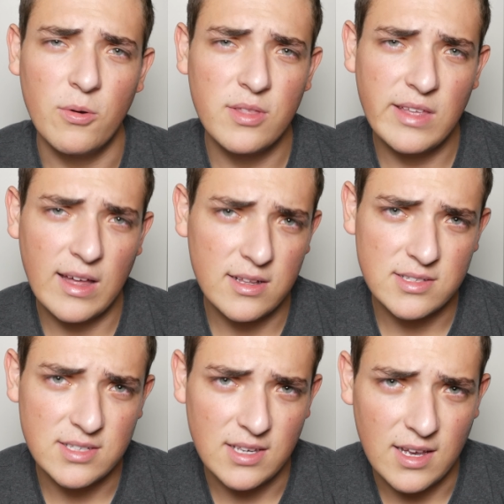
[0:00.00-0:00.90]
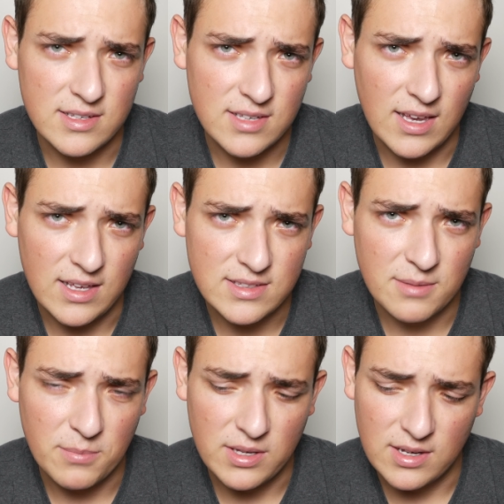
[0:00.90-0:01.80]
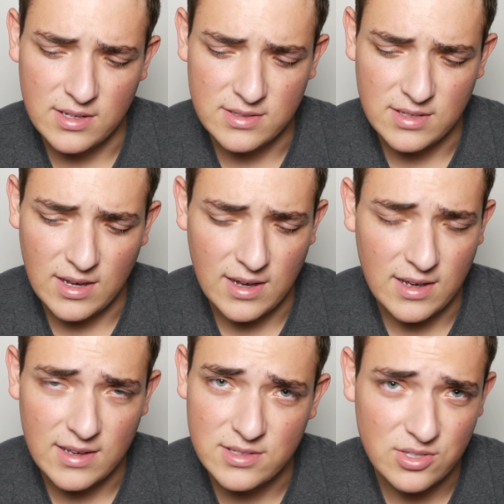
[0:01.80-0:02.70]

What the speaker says: with the Galaxy S8 because it's